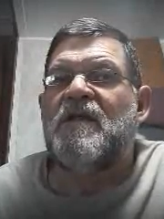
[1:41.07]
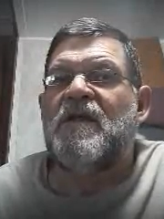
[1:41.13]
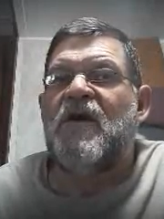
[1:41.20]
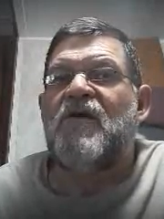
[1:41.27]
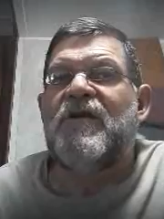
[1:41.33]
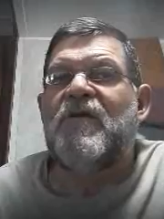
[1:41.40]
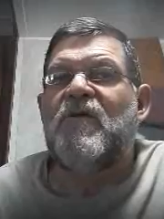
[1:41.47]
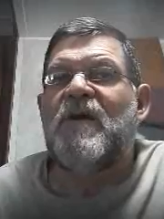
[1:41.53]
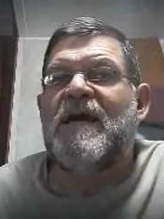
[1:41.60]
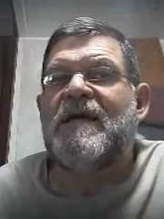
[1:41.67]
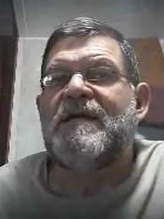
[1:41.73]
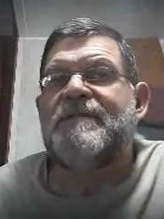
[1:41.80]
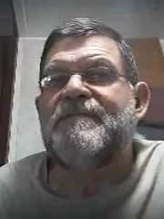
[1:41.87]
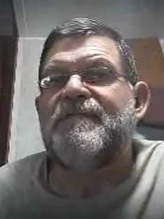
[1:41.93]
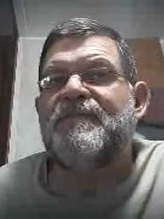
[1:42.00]
The only
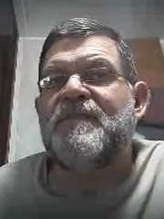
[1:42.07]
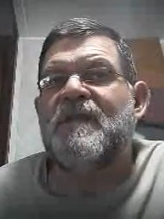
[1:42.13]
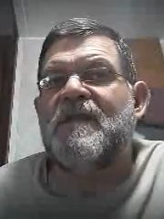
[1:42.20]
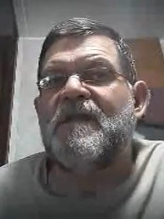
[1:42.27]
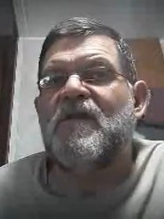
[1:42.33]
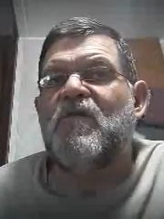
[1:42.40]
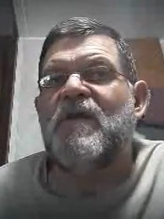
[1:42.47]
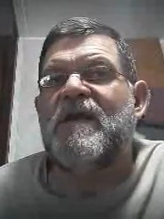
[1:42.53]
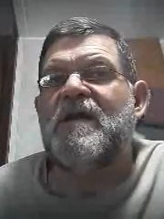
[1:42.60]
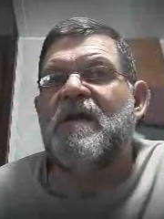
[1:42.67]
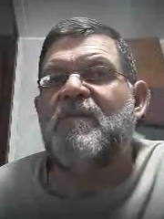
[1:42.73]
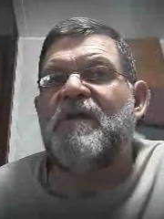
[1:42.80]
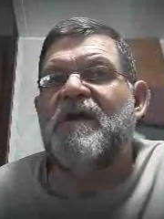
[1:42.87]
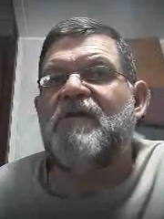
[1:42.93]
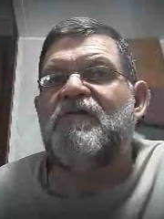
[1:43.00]
way that we
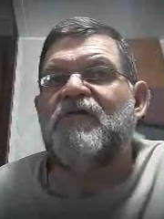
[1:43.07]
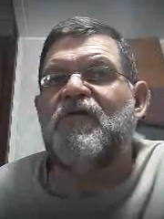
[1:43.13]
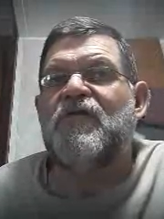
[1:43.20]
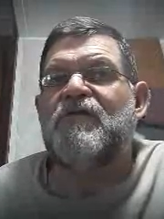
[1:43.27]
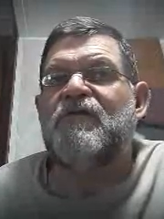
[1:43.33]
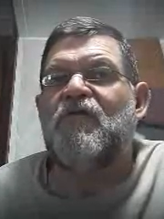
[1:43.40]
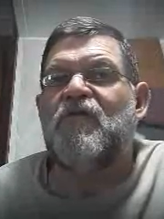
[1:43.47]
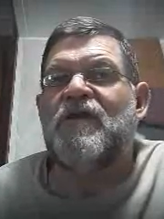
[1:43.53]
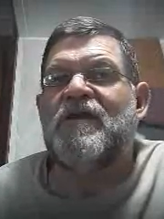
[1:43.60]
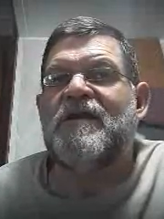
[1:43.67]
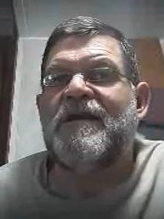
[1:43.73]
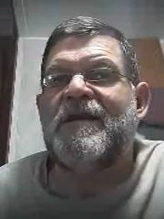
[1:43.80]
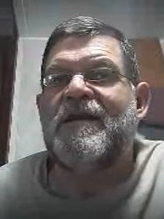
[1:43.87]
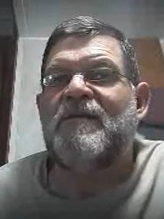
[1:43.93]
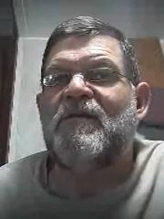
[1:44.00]
can bear fruit for the
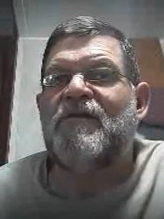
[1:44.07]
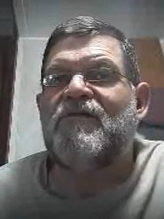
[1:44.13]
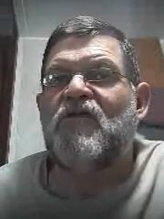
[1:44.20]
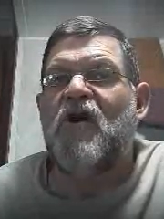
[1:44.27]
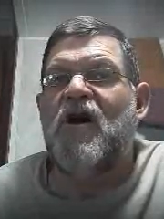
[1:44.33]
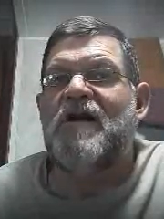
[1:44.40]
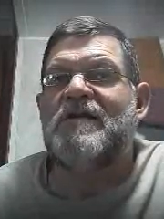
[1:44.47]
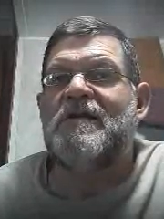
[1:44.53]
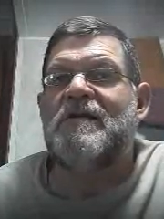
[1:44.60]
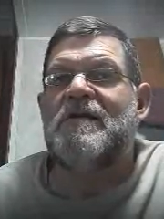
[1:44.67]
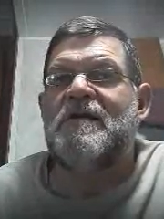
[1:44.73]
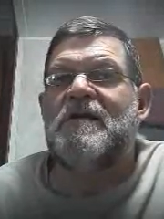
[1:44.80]
kingdom of God